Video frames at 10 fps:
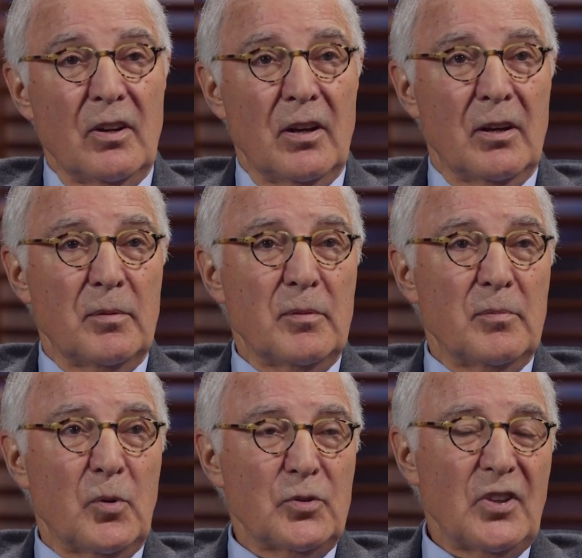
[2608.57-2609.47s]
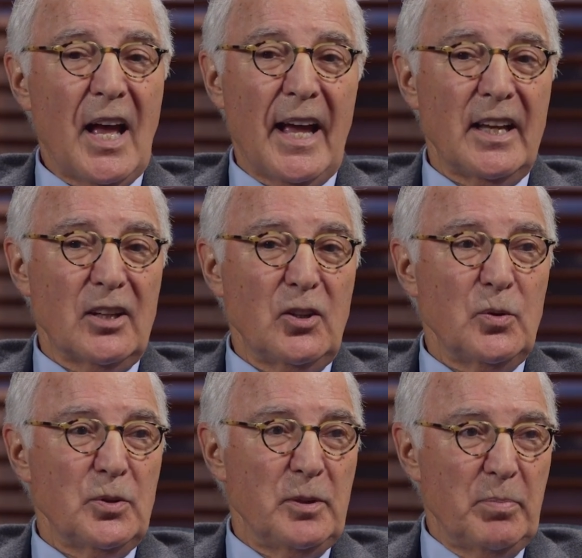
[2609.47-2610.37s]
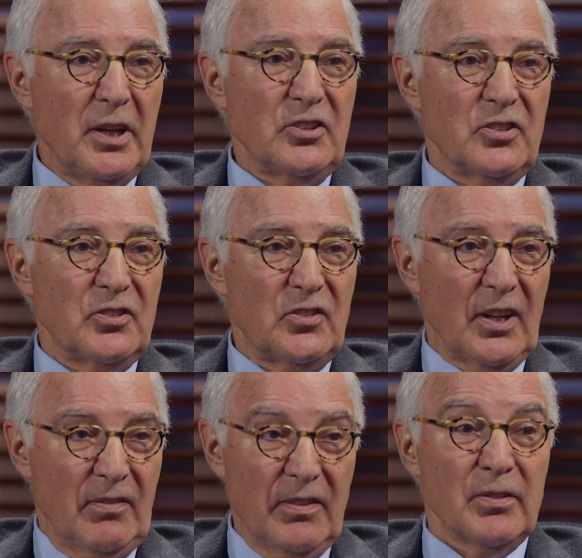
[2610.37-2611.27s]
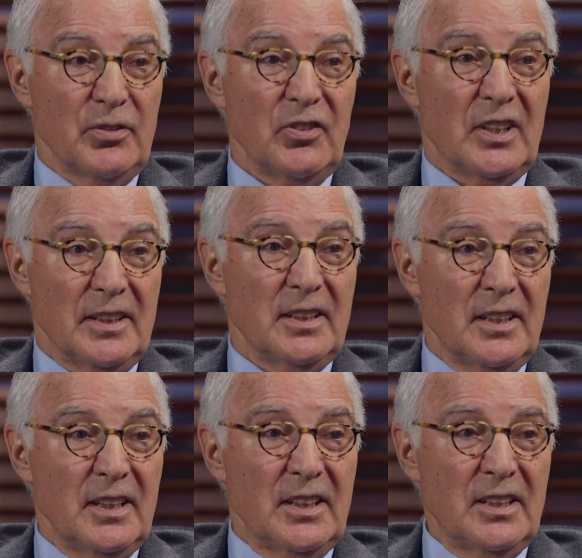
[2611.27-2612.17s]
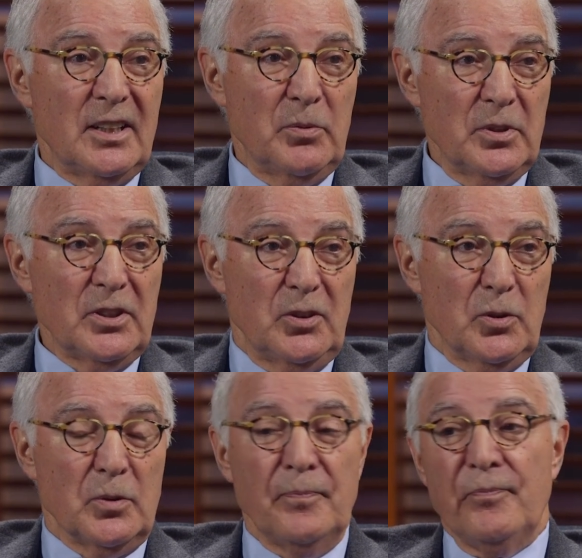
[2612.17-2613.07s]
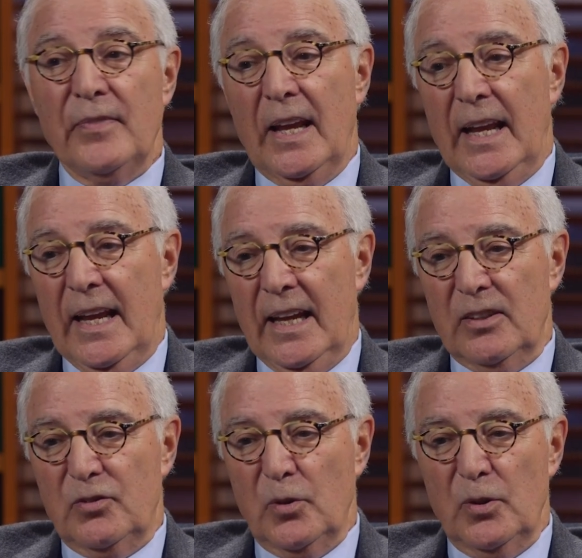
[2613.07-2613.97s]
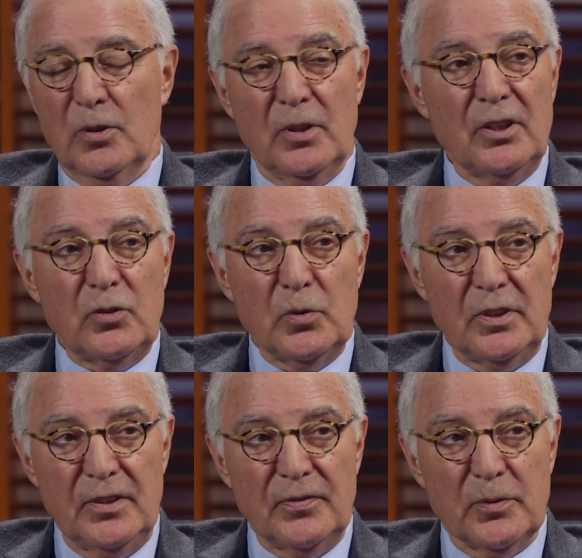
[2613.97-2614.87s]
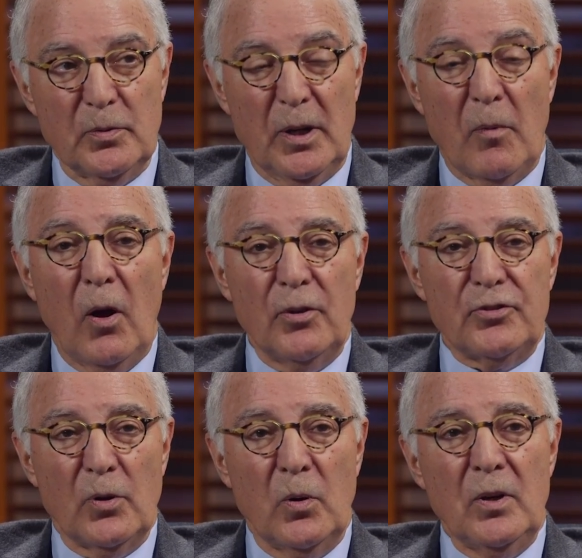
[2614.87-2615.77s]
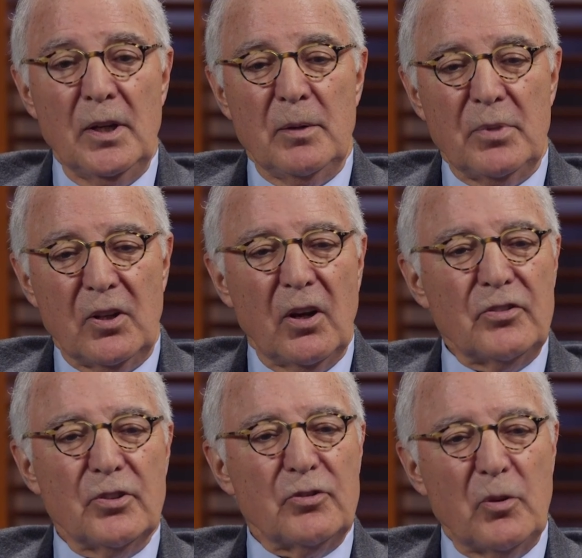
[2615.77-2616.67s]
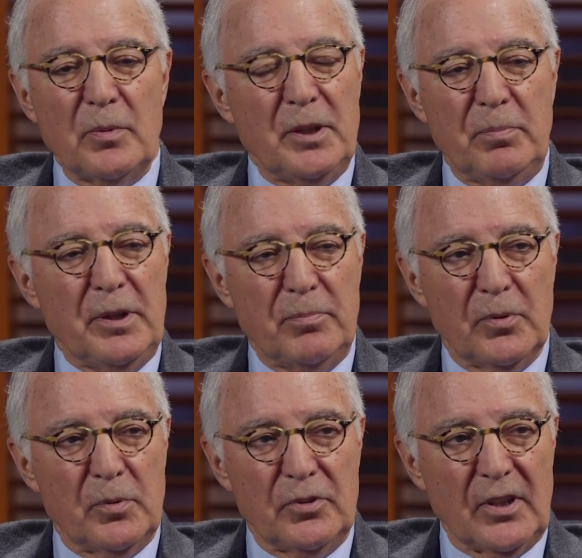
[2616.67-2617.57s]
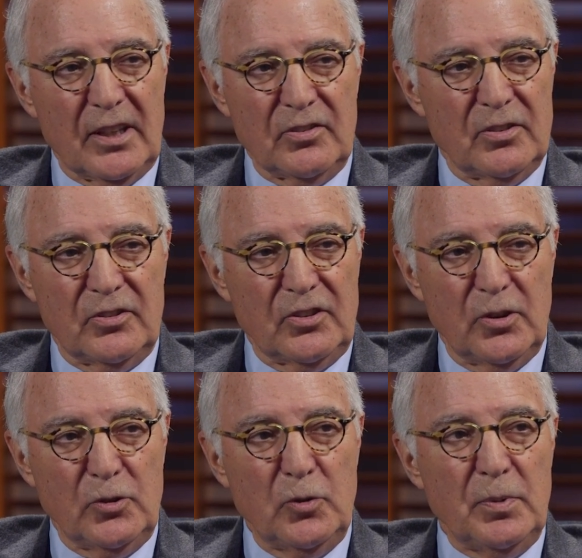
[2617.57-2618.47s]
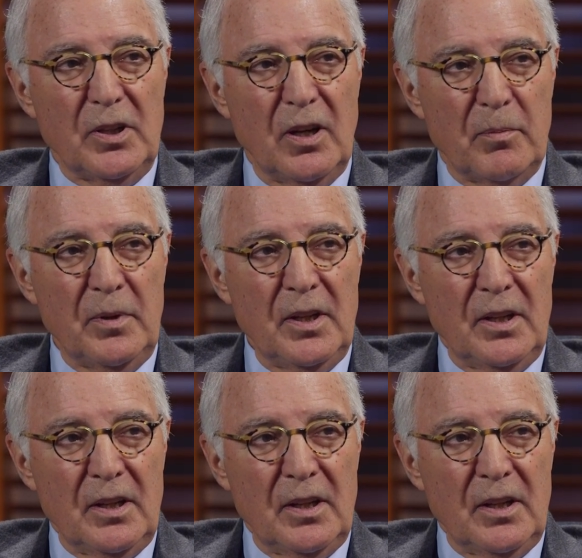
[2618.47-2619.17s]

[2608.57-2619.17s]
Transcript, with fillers: uh, most high acuity patients I've ever seen. They really do. And so you're into a different realm. Also, because there's so many people with excellent skills, you become